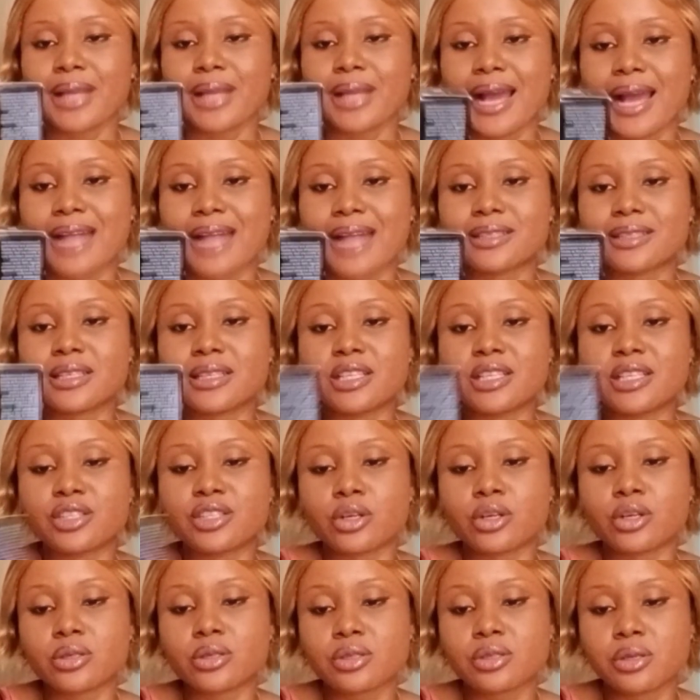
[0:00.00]
and it
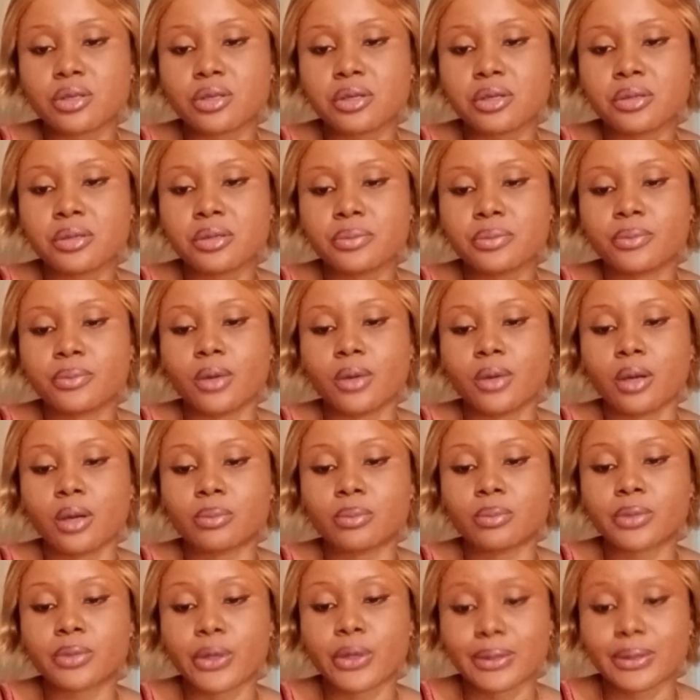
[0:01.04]
also
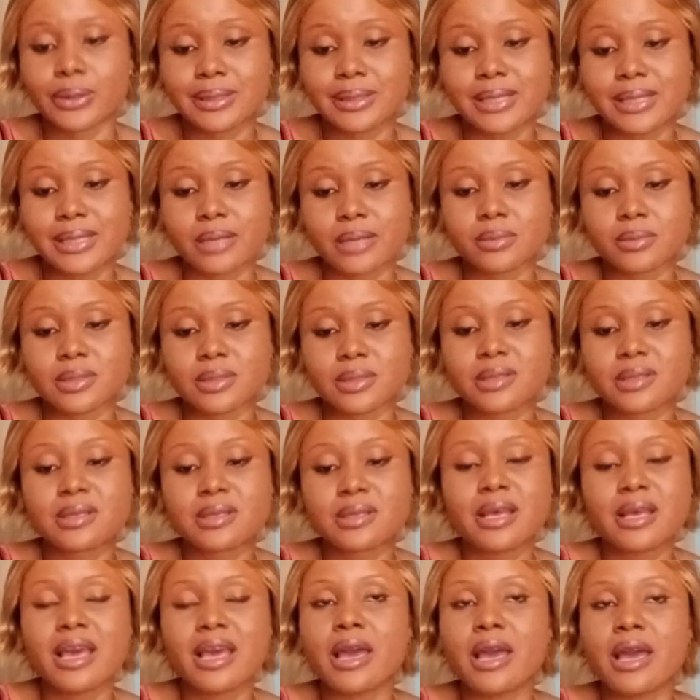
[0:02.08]

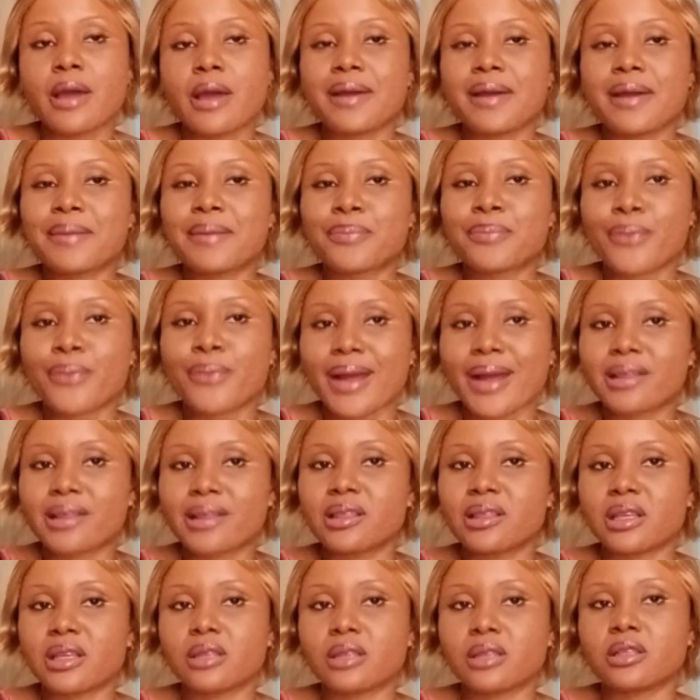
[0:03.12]
contains
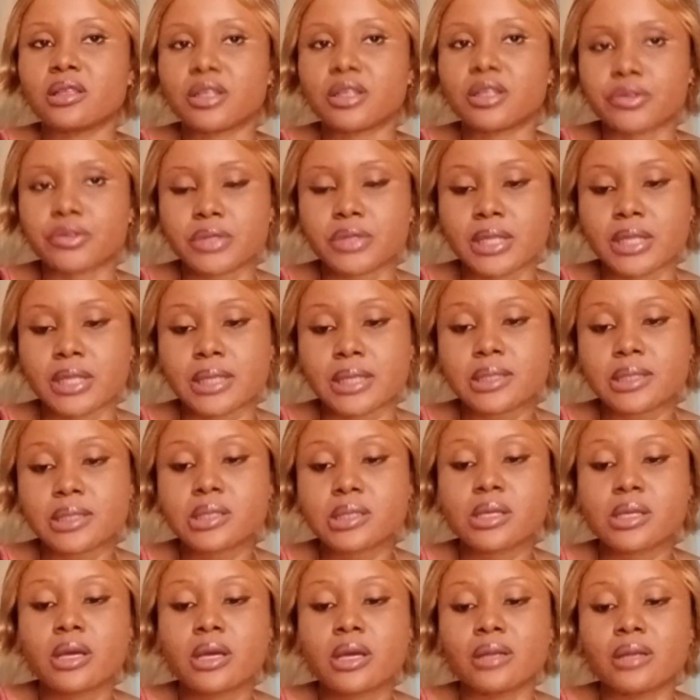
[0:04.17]
brightening
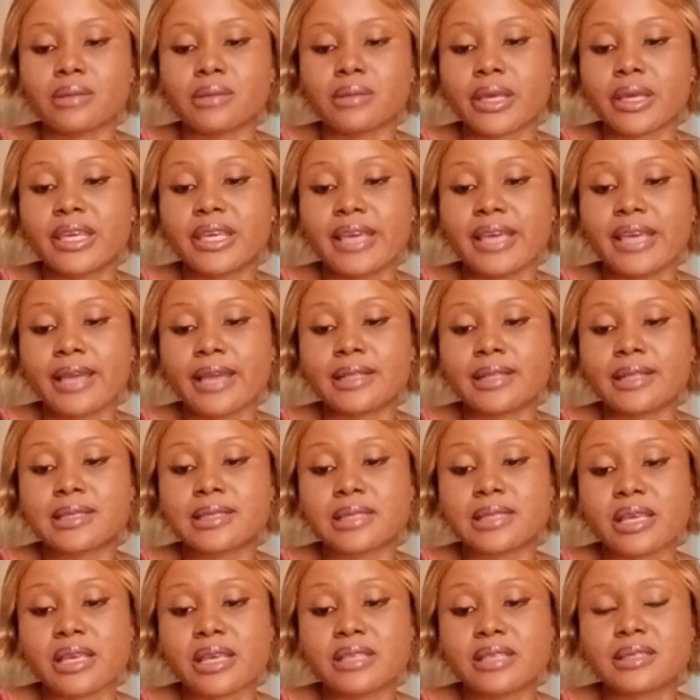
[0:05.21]
ingredients. Like here it
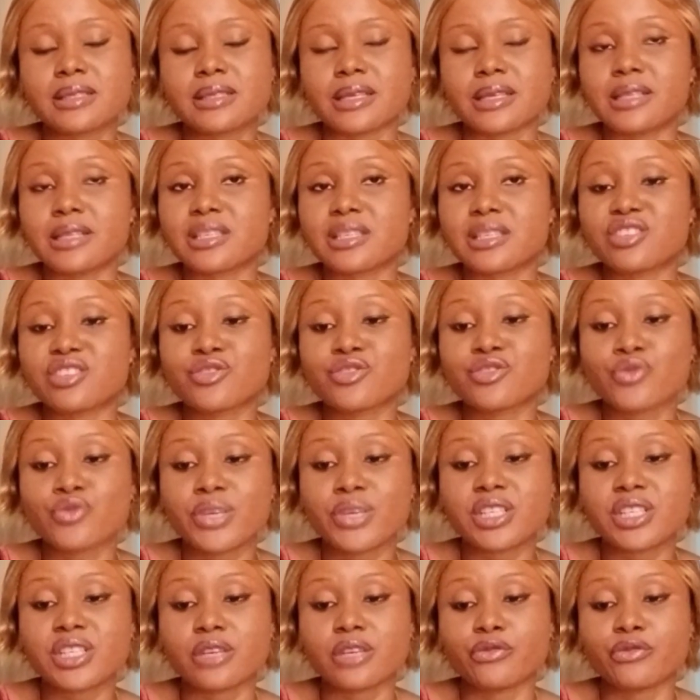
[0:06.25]
says it is
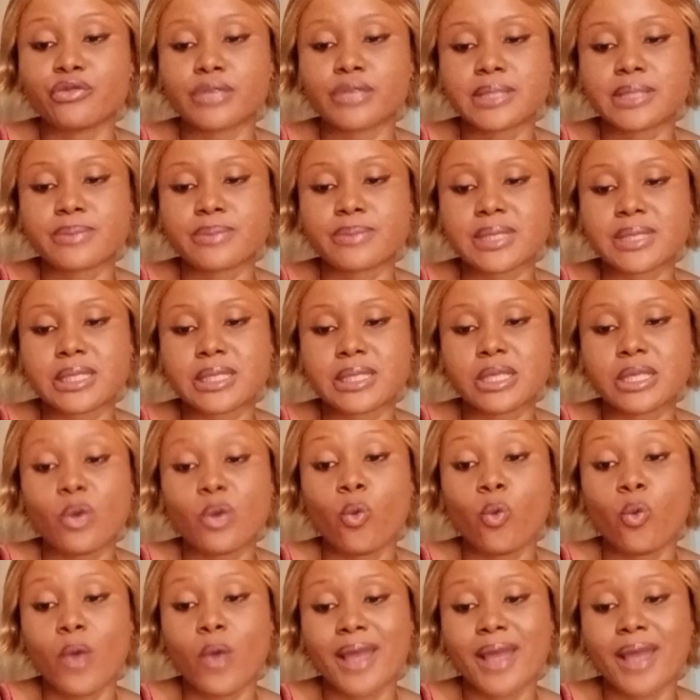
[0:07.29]
rich in vitamin C,
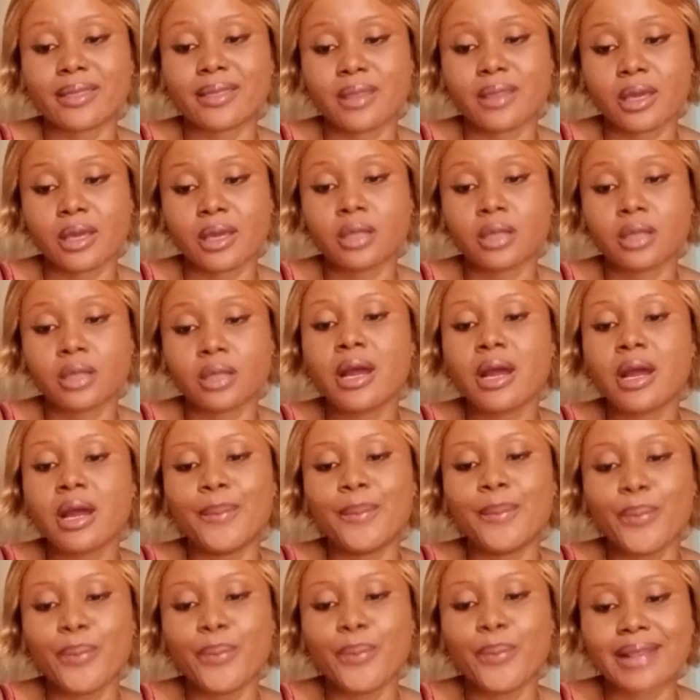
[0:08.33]
whitening,
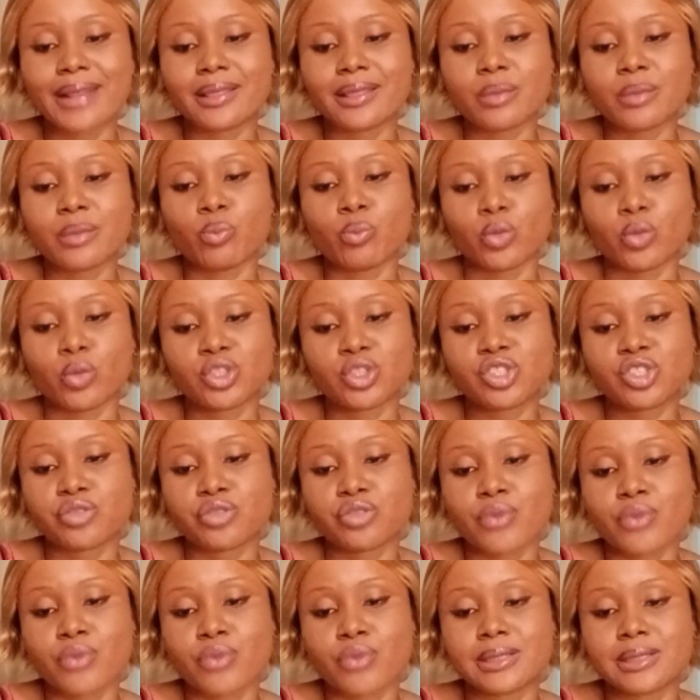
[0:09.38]
brightening,
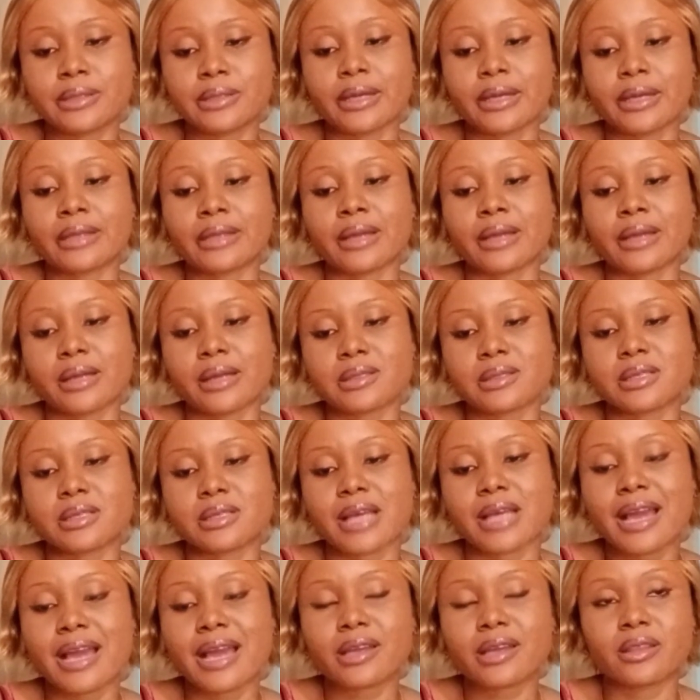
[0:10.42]
moisturizing, and
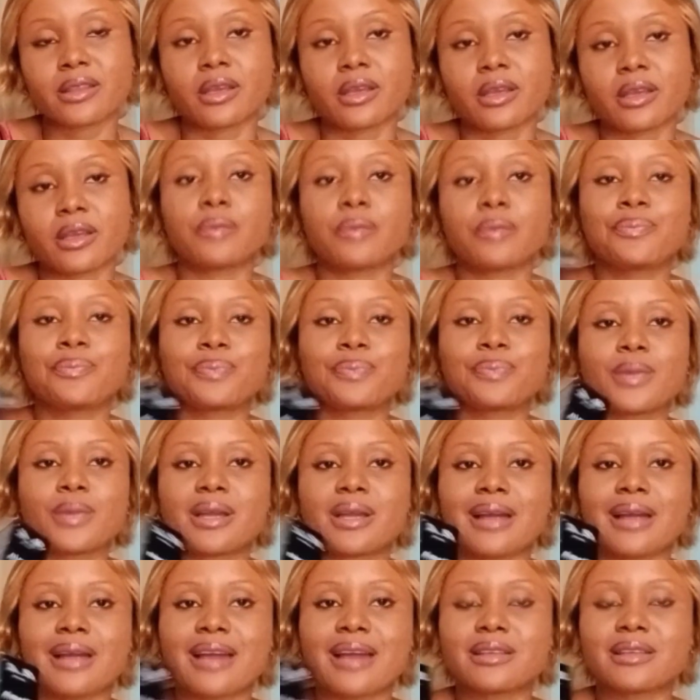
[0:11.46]
anti-acne.
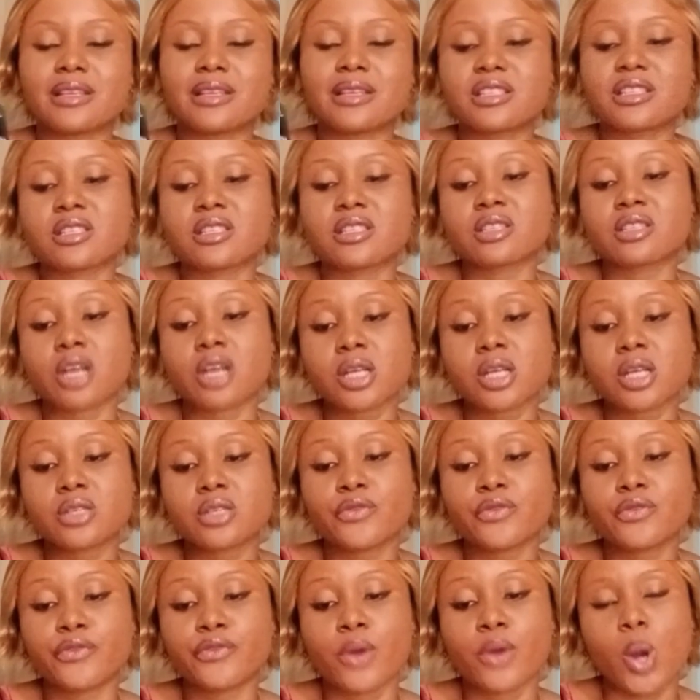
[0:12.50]
And it is also
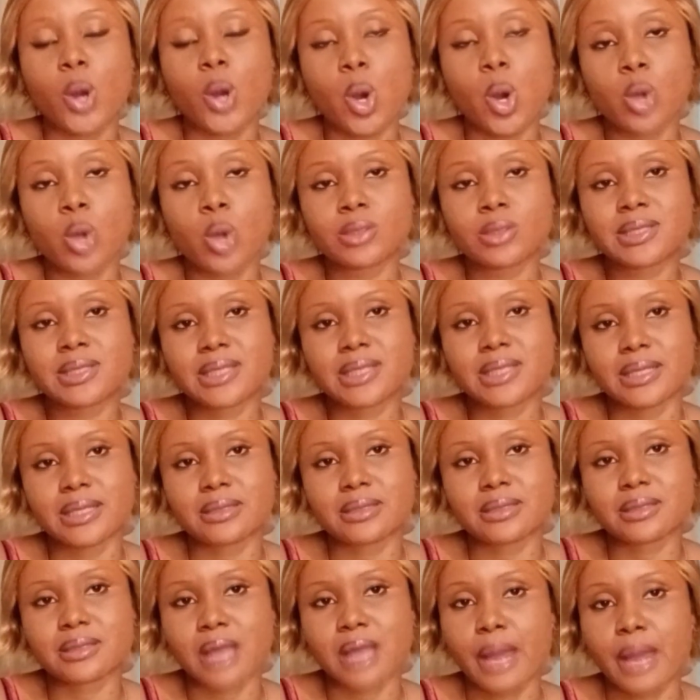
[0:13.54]
for all
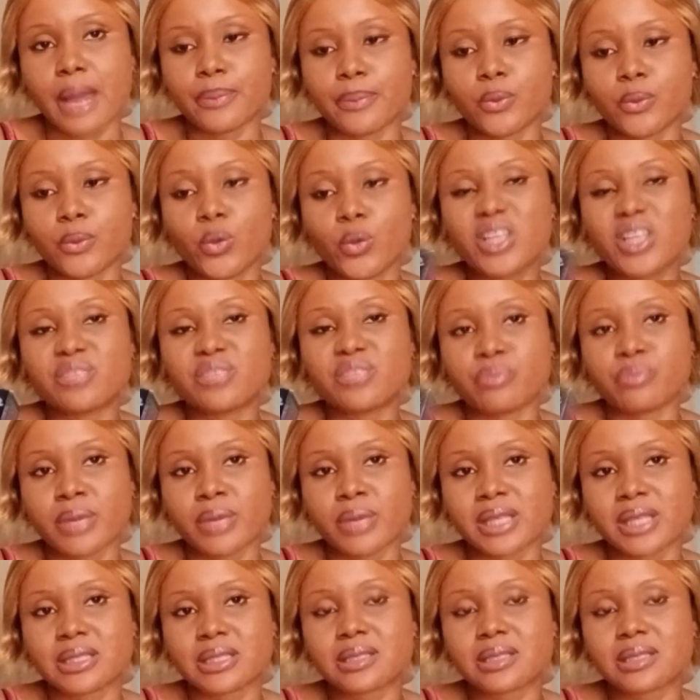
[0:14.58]
skin type, which
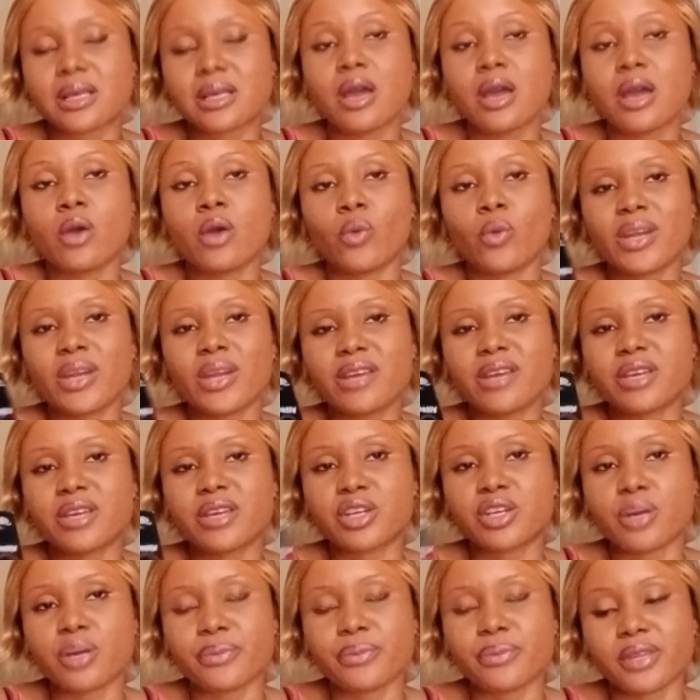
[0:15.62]
means whether you're
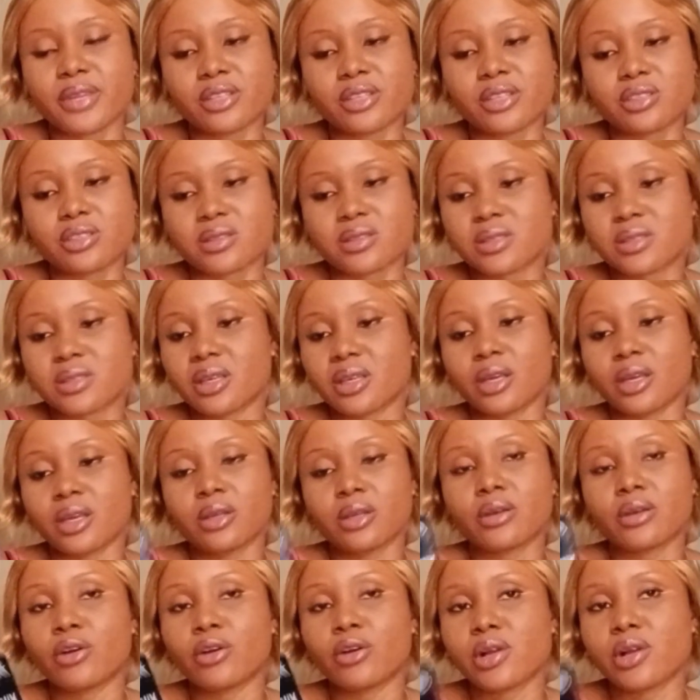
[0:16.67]
combination
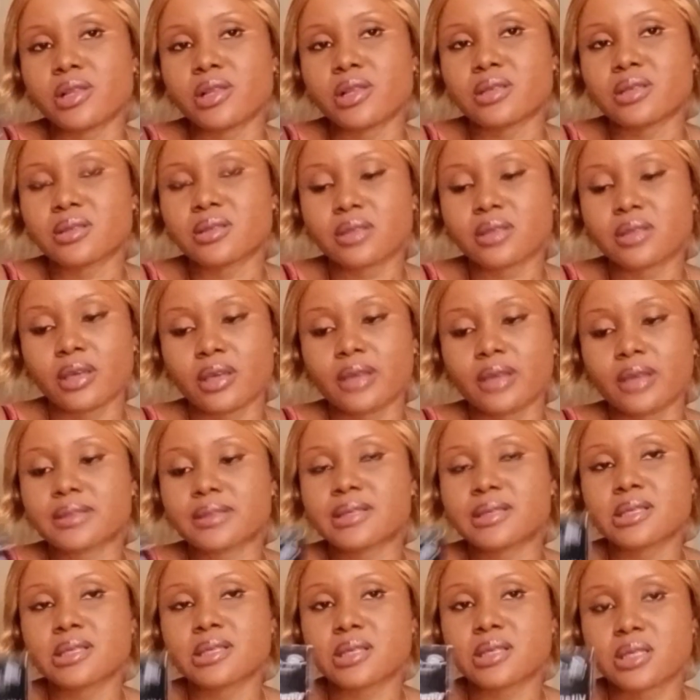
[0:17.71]
skin, oily skin,
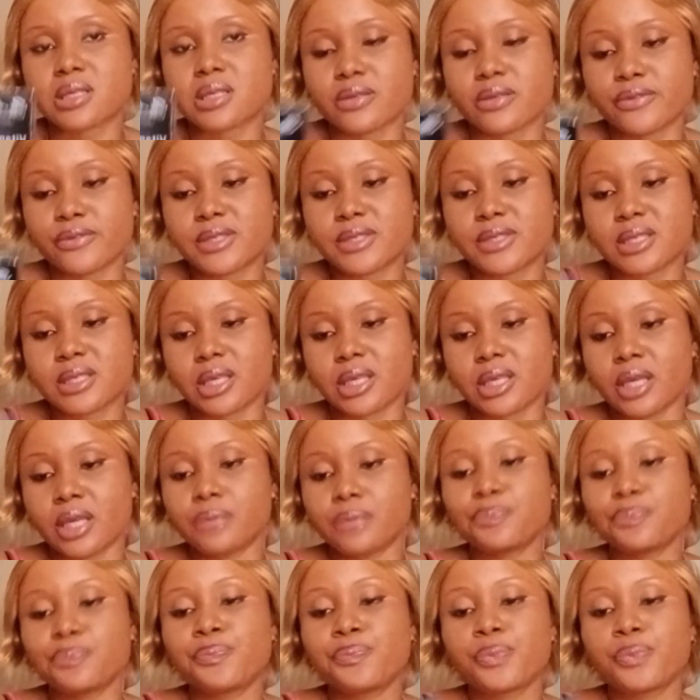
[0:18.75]
sensitive skin,